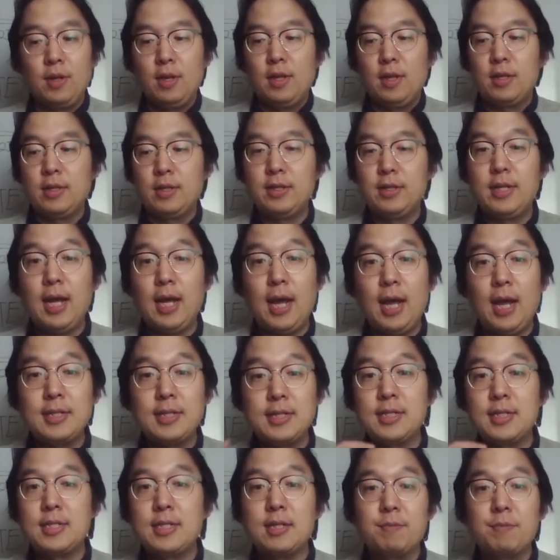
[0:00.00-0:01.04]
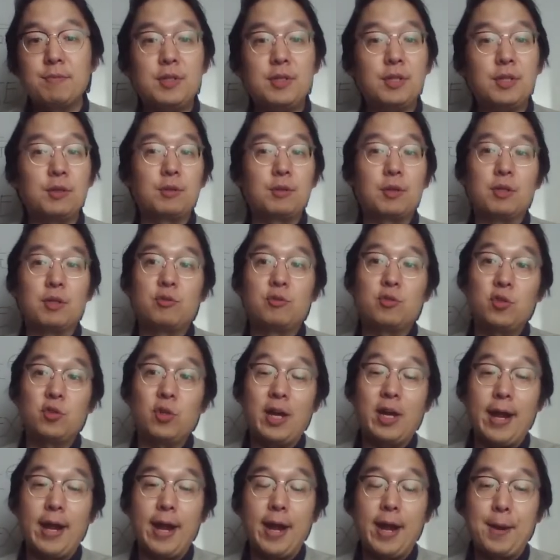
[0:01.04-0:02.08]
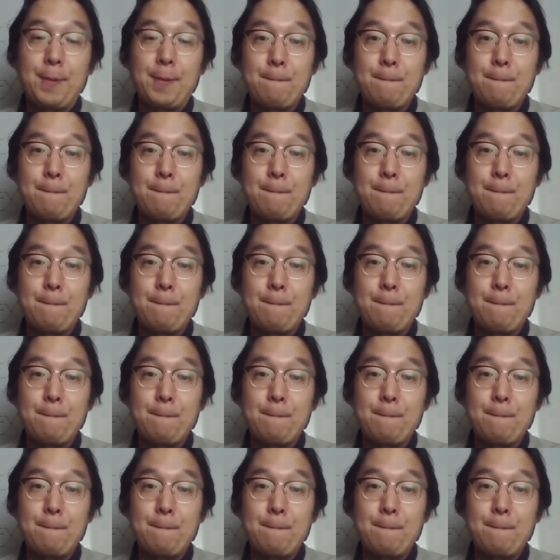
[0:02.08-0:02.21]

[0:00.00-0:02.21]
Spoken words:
That's something you can try.